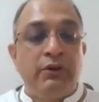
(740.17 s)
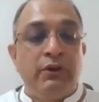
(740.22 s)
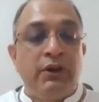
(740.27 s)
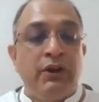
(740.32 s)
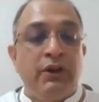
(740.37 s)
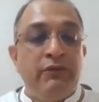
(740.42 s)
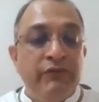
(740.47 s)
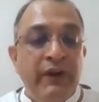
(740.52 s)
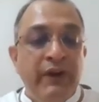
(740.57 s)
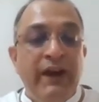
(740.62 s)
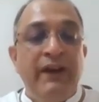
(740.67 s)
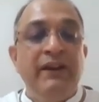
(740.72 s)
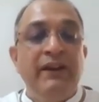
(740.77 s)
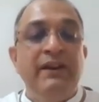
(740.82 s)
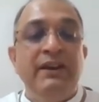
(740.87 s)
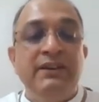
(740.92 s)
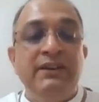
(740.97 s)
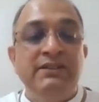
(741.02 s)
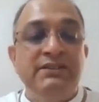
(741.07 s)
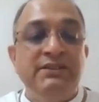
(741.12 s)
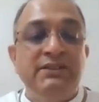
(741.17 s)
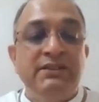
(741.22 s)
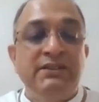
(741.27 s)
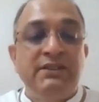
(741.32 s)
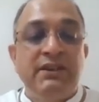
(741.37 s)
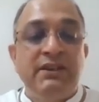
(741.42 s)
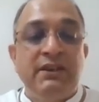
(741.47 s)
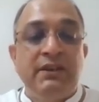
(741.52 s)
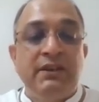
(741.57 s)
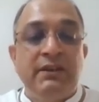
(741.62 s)
awareness
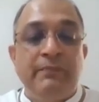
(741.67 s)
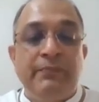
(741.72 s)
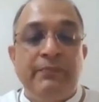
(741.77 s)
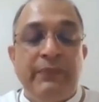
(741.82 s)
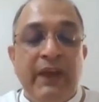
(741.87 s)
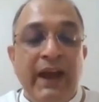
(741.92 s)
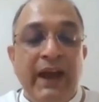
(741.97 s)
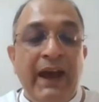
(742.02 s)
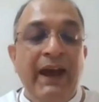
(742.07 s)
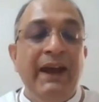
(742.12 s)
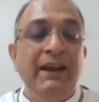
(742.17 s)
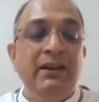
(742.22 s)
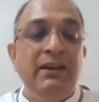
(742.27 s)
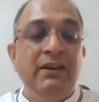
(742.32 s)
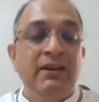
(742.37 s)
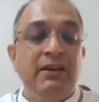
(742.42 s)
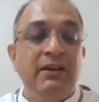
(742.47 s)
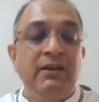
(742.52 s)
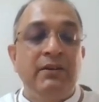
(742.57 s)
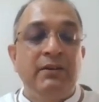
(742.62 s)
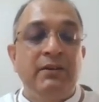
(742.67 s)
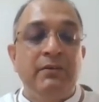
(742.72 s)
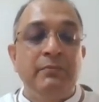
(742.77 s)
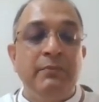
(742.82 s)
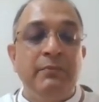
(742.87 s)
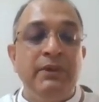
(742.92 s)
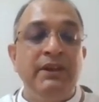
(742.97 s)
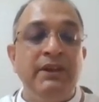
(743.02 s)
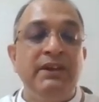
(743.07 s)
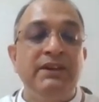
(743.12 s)
and
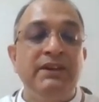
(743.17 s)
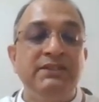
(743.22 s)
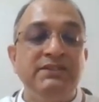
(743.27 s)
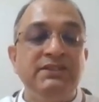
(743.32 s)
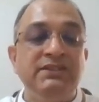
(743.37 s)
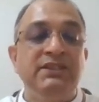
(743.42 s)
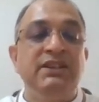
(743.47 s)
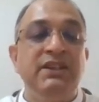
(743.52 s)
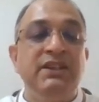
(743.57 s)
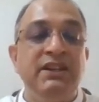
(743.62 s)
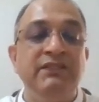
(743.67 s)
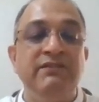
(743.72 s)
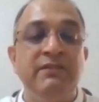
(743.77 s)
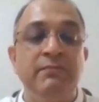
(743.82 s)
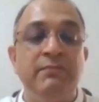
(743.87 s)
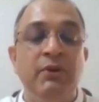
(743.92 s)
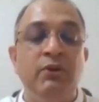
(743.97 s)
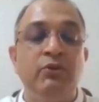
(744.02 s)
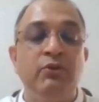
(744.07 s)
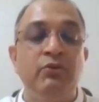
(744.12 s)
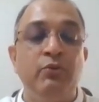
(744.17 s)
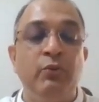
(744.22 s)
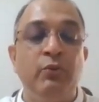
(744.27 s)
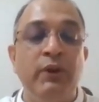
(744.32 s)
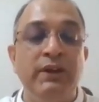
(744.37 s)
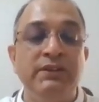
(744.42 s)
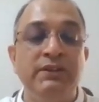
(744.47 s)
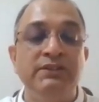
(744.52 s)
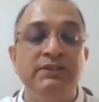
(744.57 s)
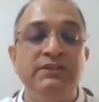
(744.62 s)
being assertive about
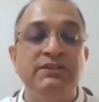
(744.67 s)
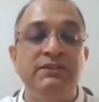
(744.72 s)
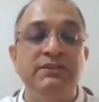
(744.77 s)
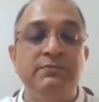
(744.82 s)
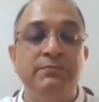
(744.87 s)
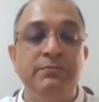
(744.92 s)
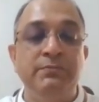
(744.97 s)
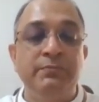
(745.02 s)
one's